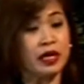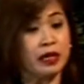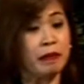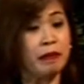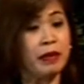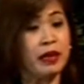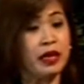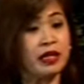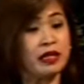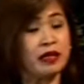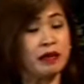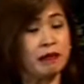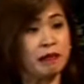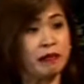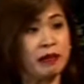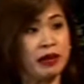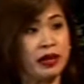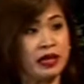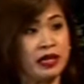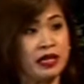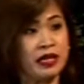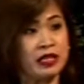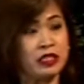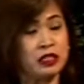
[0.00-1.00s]
Camellia
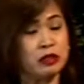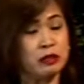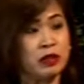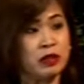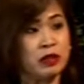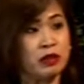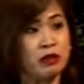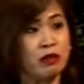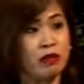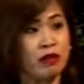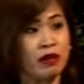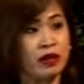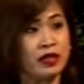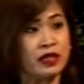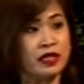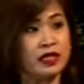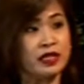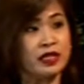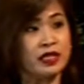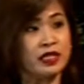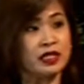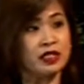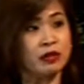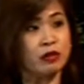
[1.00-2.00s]
brand has been
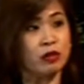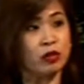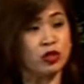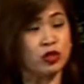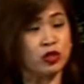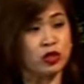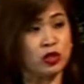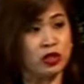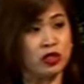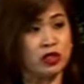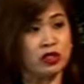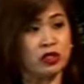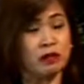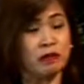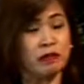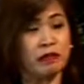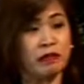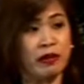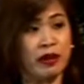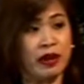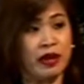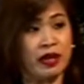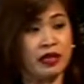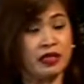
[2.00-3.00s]
awarded as the most
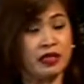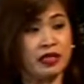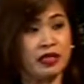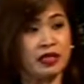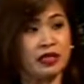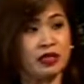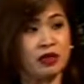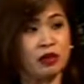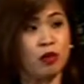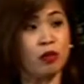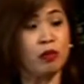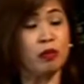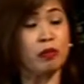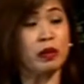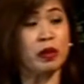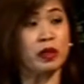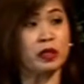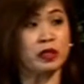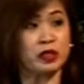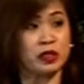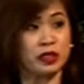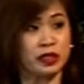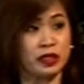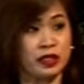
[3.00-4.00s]
trusted brand in the
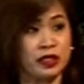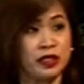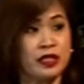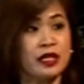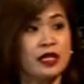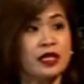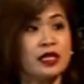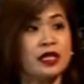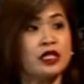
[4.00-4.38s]
builder.